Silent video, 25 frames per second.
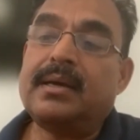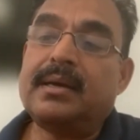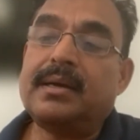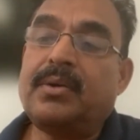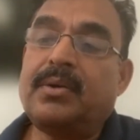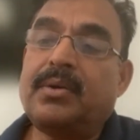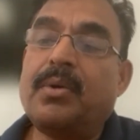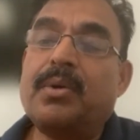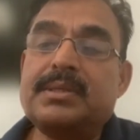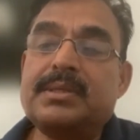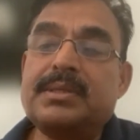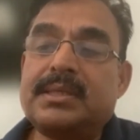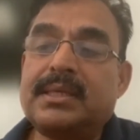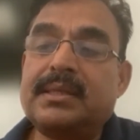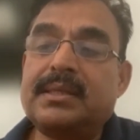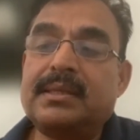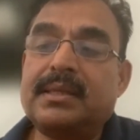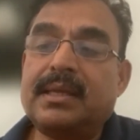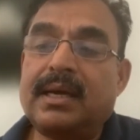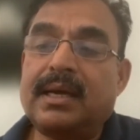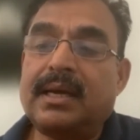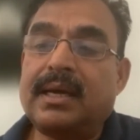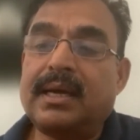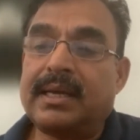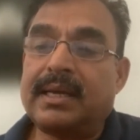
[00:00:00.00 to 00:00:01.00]
course in
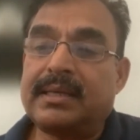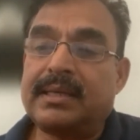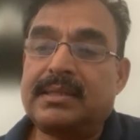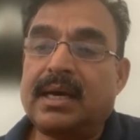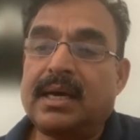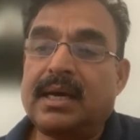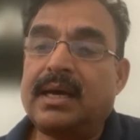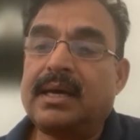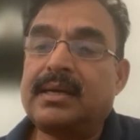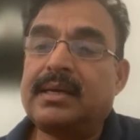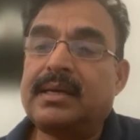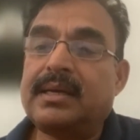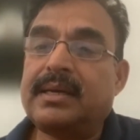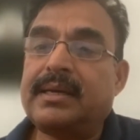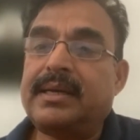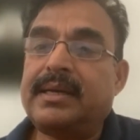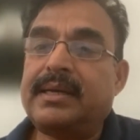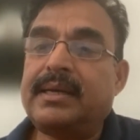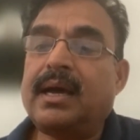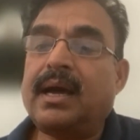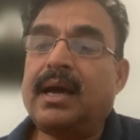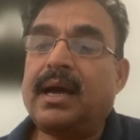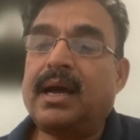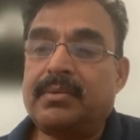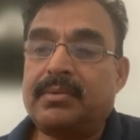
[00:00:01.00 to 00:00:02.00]
the HR
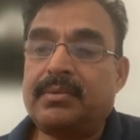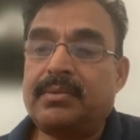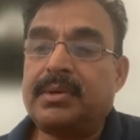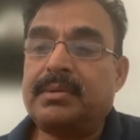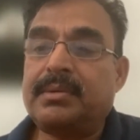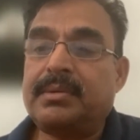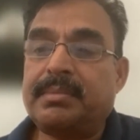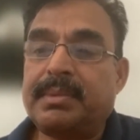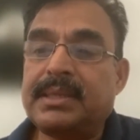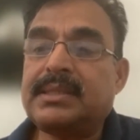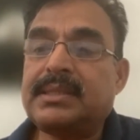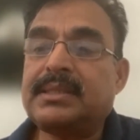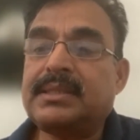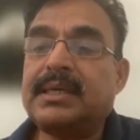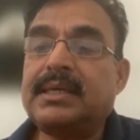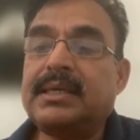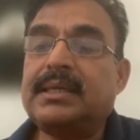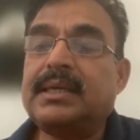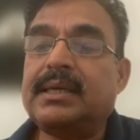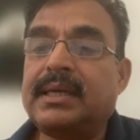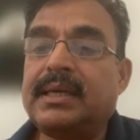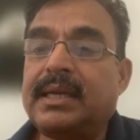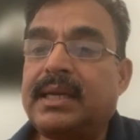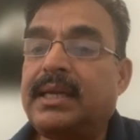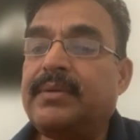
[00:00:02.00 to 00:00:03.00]
arena. I must say
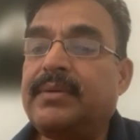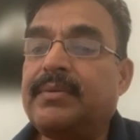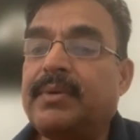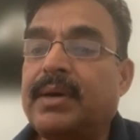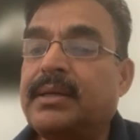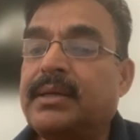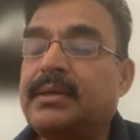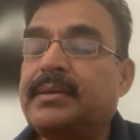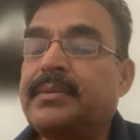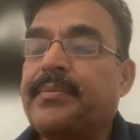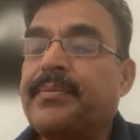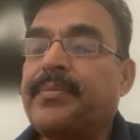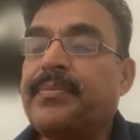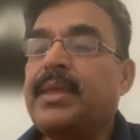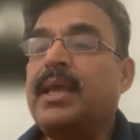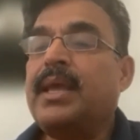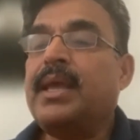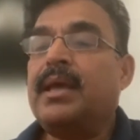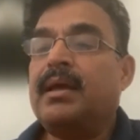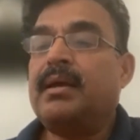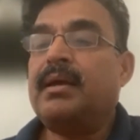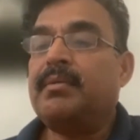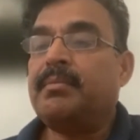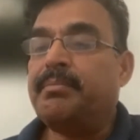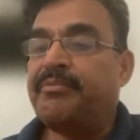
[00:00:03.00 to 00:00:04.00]
that anyone
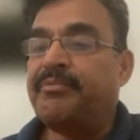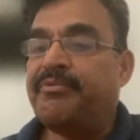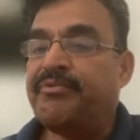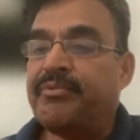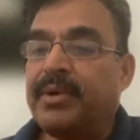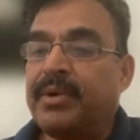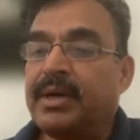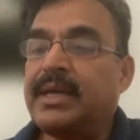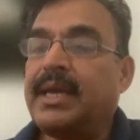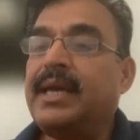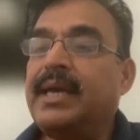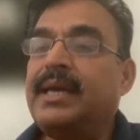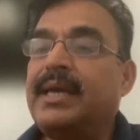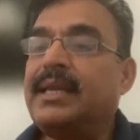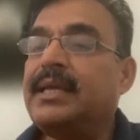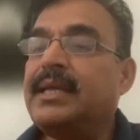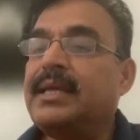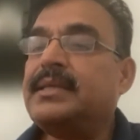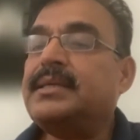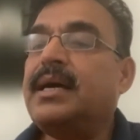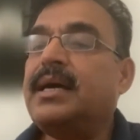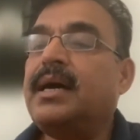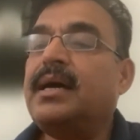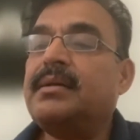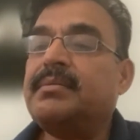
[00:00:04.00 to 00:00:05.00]
working in
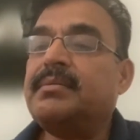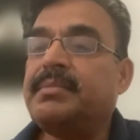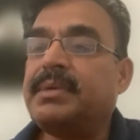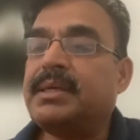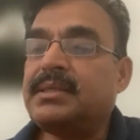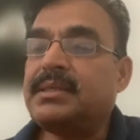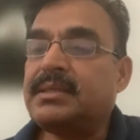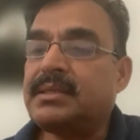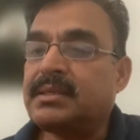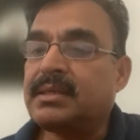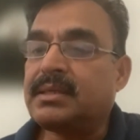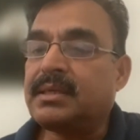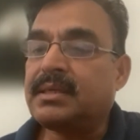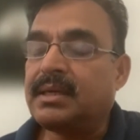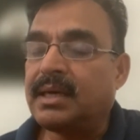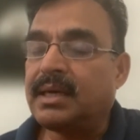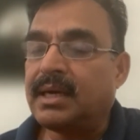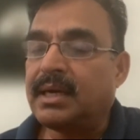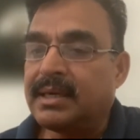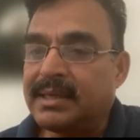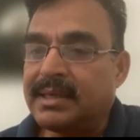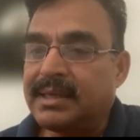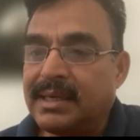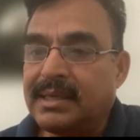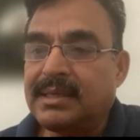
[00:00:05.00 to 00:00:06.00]
HR must
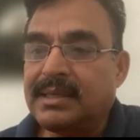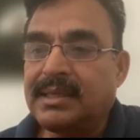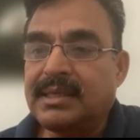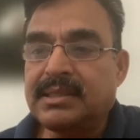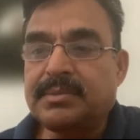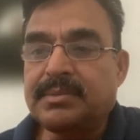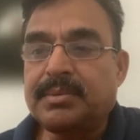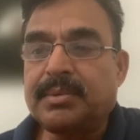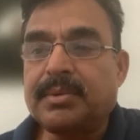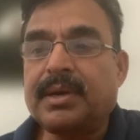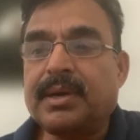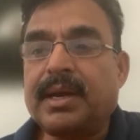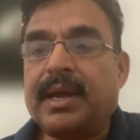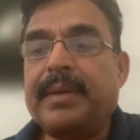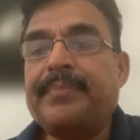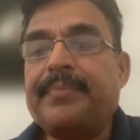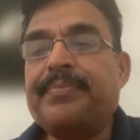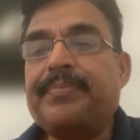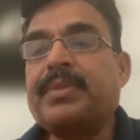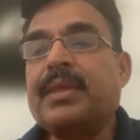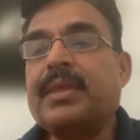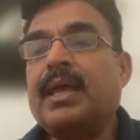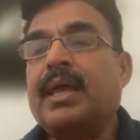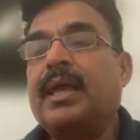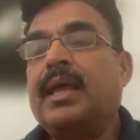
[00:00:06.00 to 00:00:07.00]
attend this program.
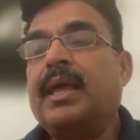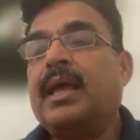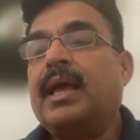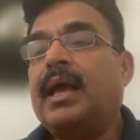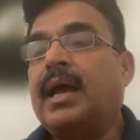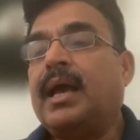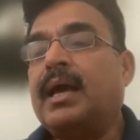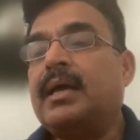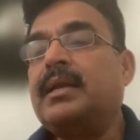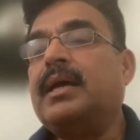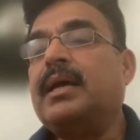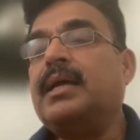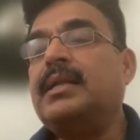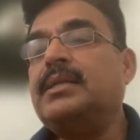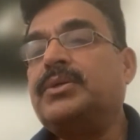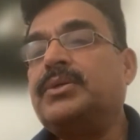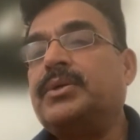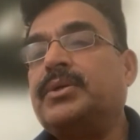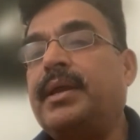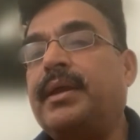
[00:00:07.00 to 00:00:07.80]
And I also